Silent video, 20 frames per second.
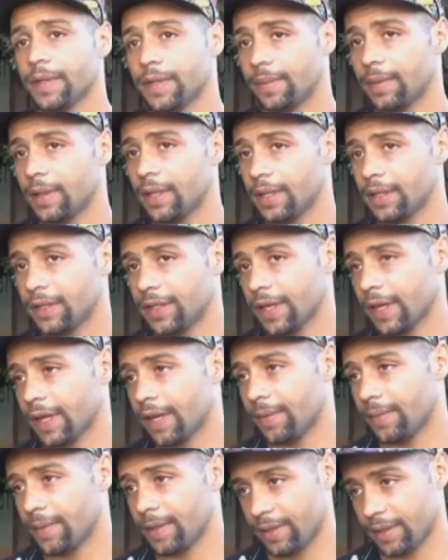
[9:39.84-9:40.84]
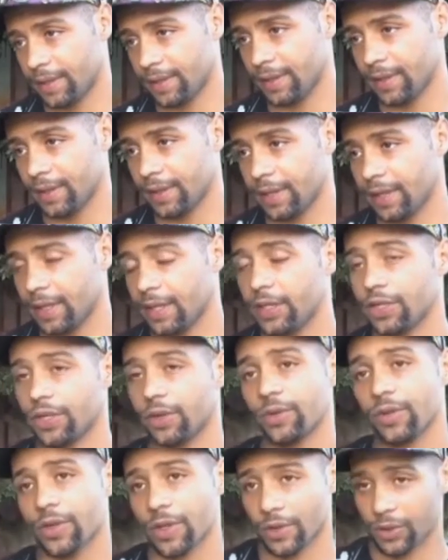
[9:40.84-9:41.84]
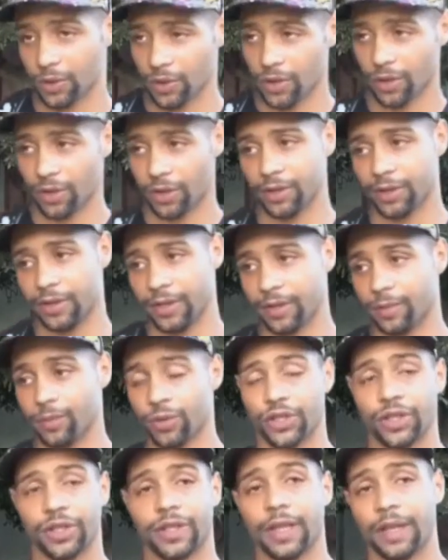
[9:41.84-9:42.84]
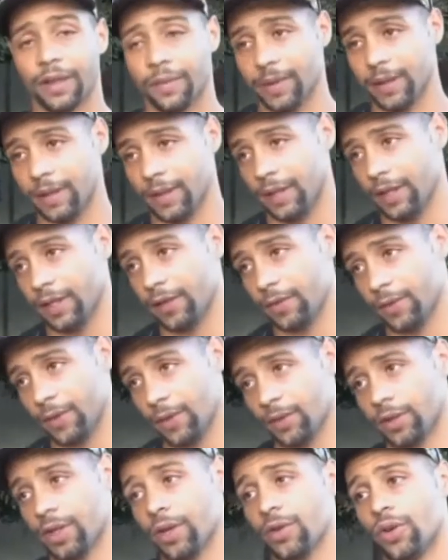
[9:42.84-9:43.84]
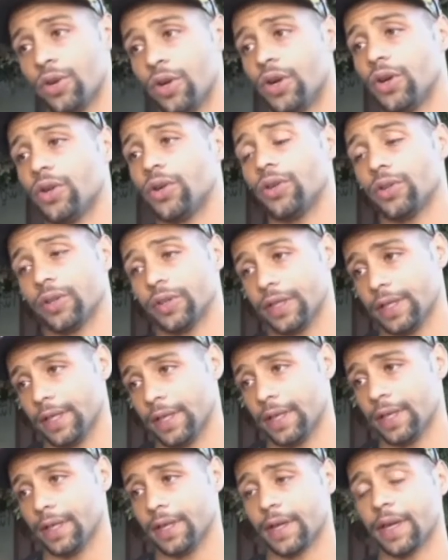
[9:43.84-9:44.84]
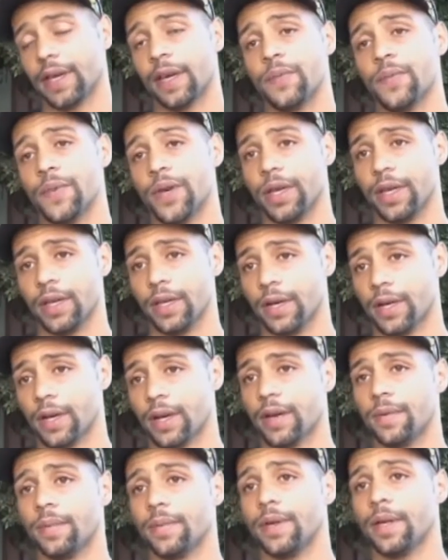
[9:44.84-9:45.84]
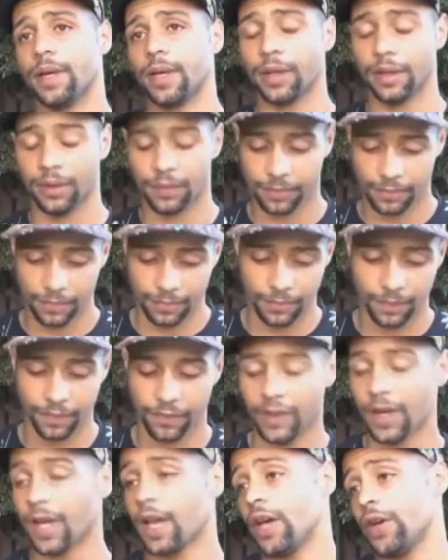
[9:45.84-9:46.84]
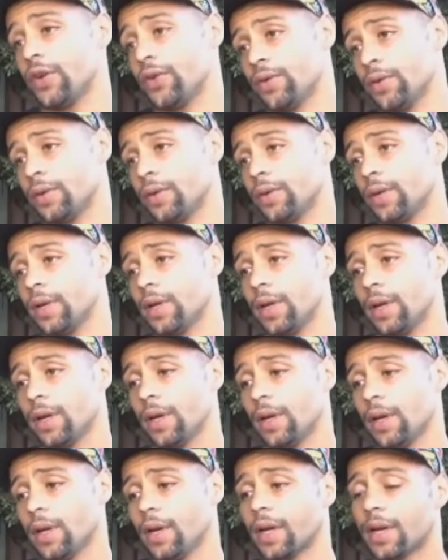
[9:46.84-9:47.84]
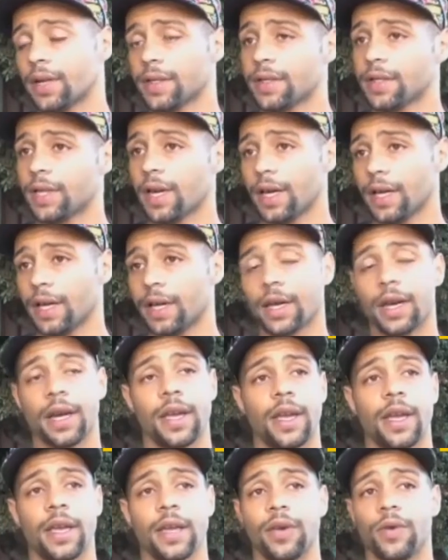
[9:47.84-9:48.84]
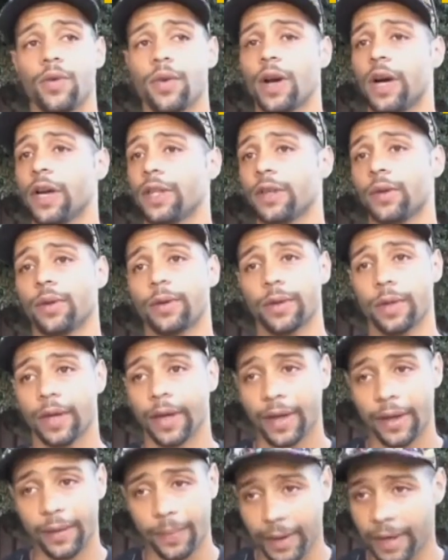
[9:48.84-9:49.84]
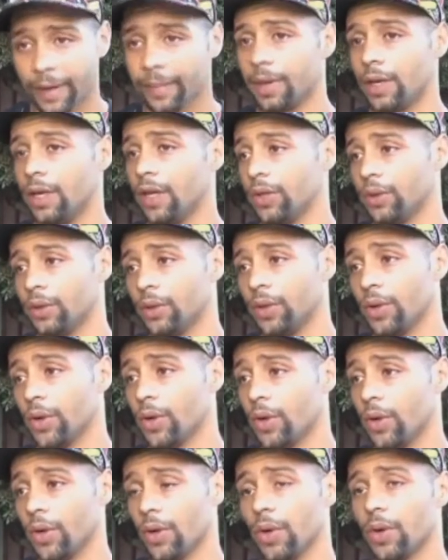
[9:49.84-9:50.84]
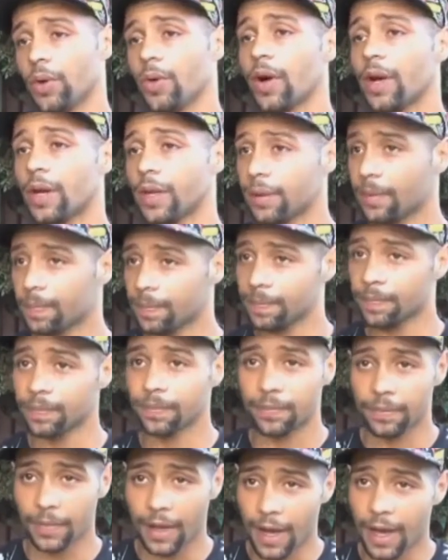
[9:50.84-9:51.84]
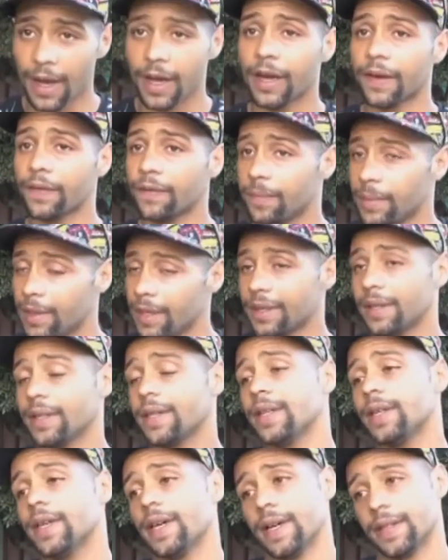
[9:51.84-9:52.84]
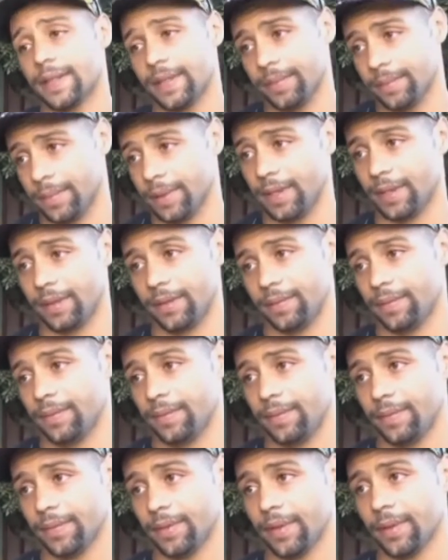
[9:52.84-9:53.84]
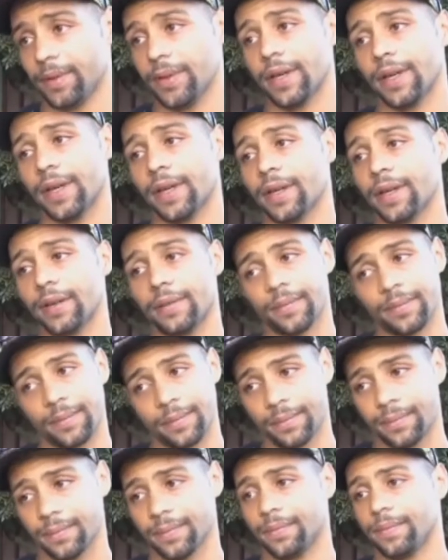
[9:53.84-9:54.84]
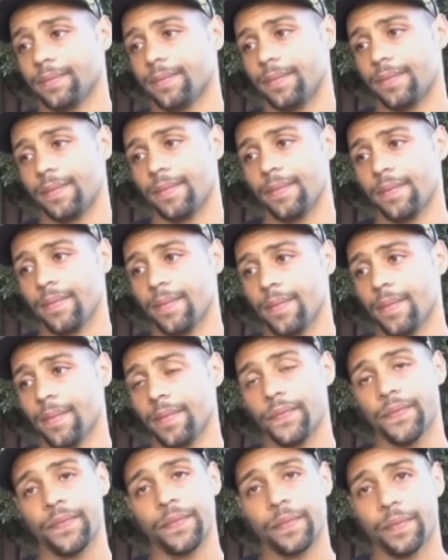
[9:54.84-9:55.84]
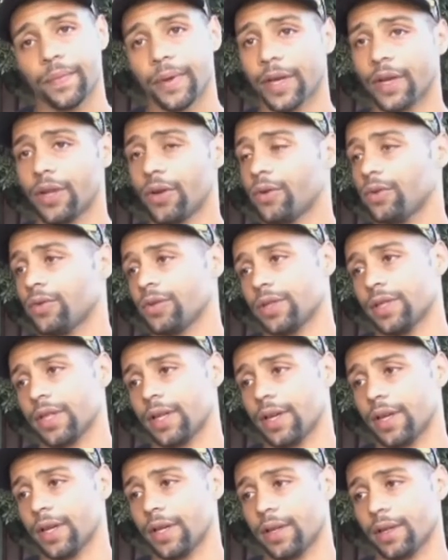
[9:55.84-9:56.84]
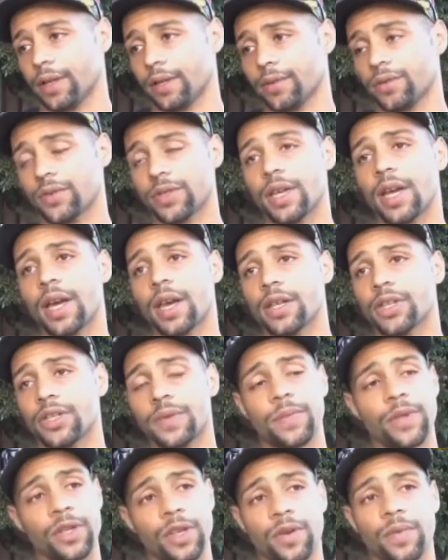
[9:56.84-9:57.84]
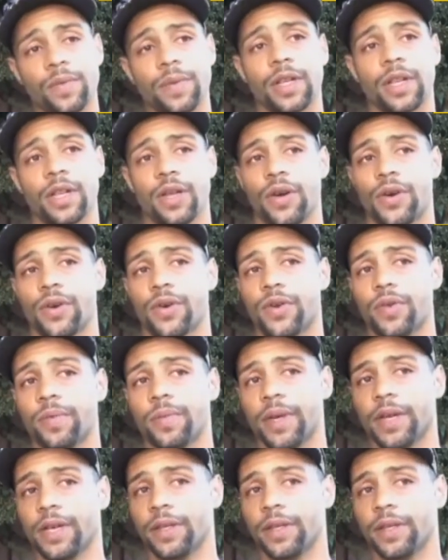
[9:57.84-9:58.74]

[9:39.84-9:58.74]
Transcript: by COVID-19. COVID-19 has caused many young people in Morocco who can't find a job to migrate as an option to fulfill their dreams and have a better life abroad, even if that means putting their life at risk. Lack of work, clients and financial support,